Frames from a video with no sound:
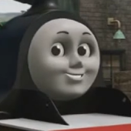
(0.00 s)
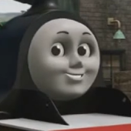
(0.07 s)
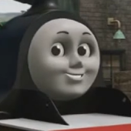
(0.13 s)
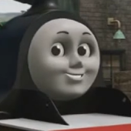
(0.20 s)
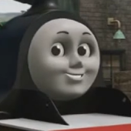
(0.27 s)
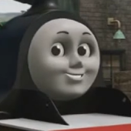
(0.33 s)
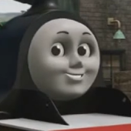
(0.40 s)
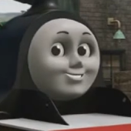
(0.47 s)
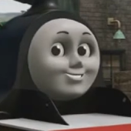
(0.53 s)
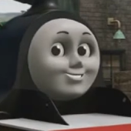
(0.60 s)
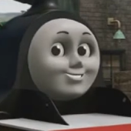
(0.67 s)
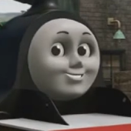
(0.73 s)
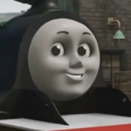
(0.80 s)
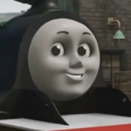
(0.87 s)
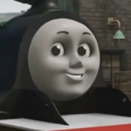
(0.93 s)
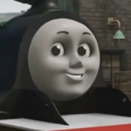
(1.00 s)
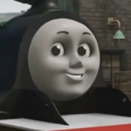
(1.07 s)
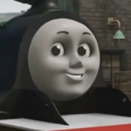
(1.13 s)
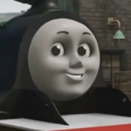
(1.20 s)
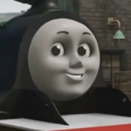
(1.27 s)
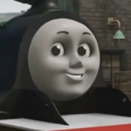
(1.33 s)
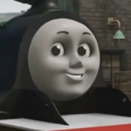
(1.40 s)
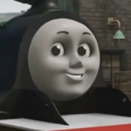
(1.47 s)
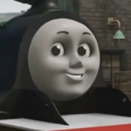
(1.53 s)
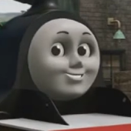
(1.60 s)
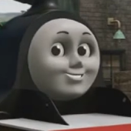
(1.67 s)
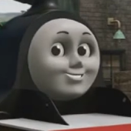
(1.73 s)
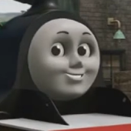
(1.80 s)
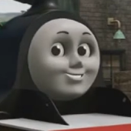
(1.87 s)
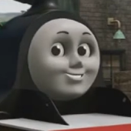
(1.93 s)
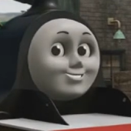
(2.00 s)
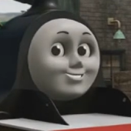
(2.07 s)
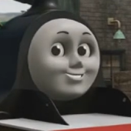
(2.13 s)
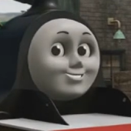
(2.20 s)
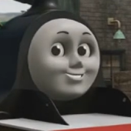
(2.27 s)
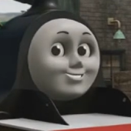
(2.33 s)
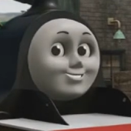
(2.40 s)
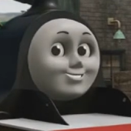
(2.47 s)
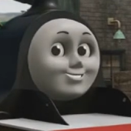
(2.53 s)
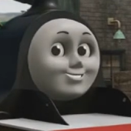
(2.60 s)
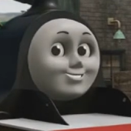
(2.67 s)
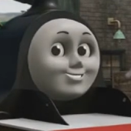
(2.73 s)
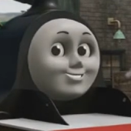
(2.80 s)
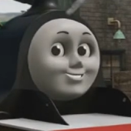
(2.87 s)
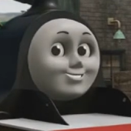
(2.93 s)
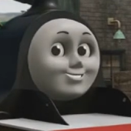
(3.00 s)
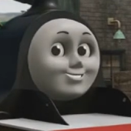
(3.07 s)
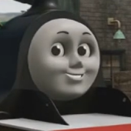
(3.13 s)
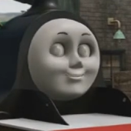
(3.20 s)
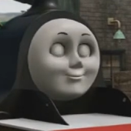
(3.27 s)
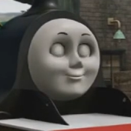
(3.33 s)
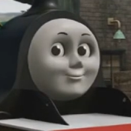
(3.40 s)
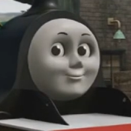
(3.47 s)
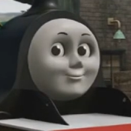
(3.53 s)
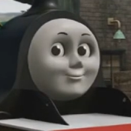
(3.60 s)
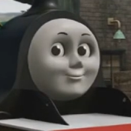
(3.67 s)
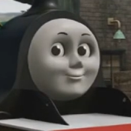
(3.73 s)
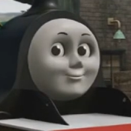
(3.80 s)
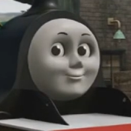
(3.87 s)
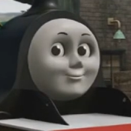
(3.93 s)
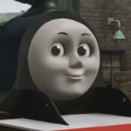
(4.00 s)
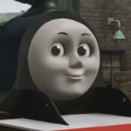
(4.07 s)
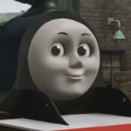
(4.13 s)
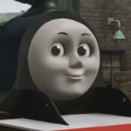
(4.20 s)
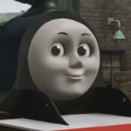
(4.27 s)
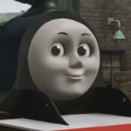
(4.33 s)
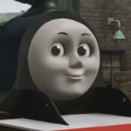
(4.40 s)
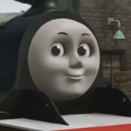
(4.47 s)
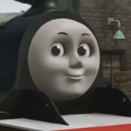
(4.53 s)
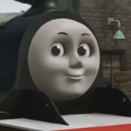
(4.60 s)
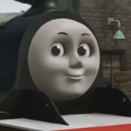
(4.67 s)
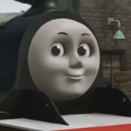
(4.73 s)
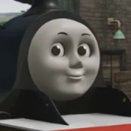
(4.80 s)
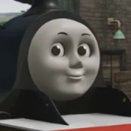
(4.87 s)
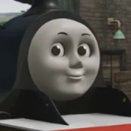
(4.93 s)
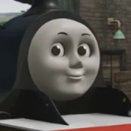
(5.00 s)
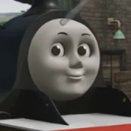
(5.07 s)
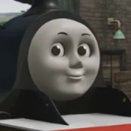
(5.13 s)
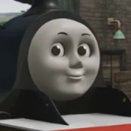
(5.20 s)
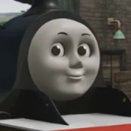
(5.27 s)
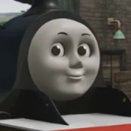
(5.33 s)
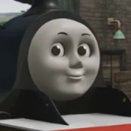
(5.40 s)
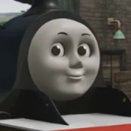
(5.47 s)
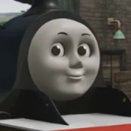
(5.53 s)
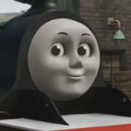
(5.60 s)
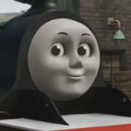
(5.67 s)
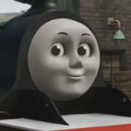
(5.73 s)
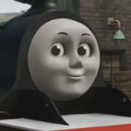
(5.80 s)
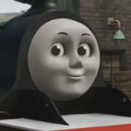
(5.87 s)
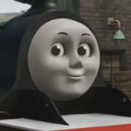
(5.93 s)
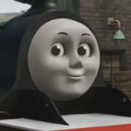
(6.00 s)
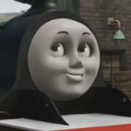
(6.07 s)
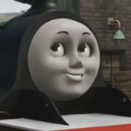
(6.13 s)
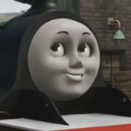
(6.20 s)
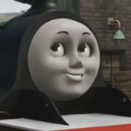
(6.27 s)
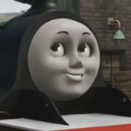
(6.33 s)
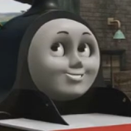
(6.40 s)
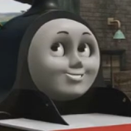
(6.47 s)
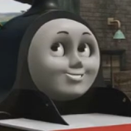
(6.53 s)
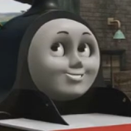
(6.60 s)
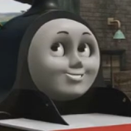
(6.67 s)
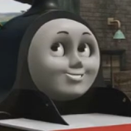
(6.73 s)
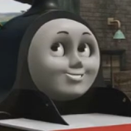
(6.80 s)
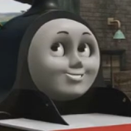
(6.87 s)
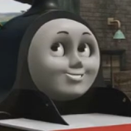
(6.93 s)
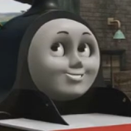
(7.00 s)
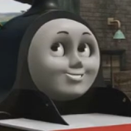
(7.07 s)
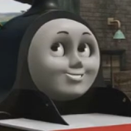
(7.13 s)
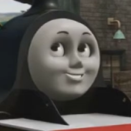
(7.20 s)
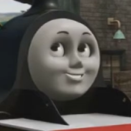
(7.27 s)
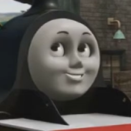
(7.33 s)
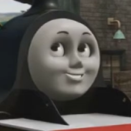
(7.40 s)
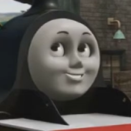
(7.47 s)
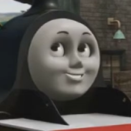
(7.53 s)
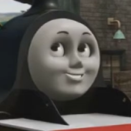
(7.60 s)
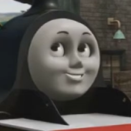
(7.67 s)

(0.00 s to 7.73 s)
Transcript: [no speech]